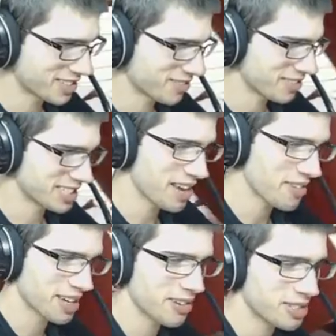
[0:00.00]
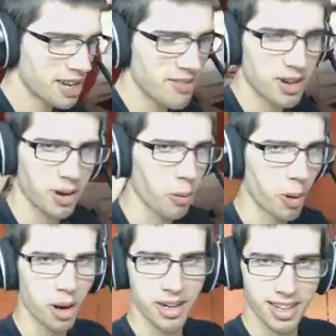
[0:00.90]
just was never... It was never going to
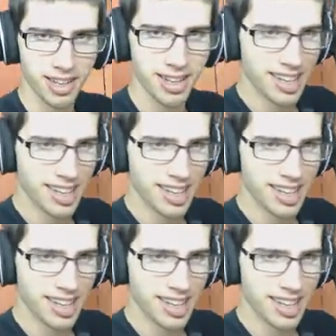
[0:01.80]
work.